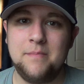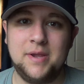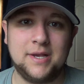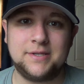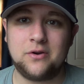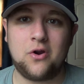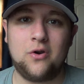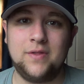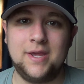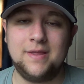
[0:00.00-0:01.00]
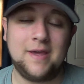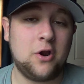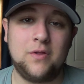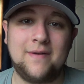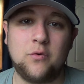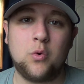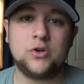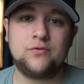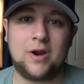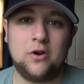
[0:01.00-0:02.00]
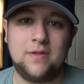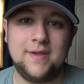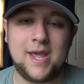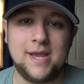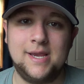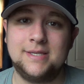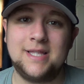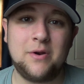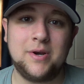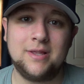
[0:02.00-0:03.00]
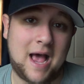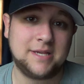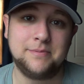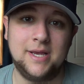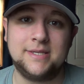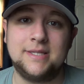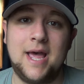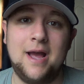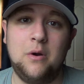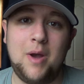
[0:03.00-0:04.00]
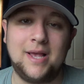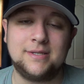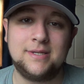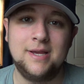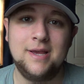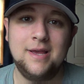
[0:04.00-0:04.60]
because they currently have a worse record than the Yankees, and they're in last place in the AL West.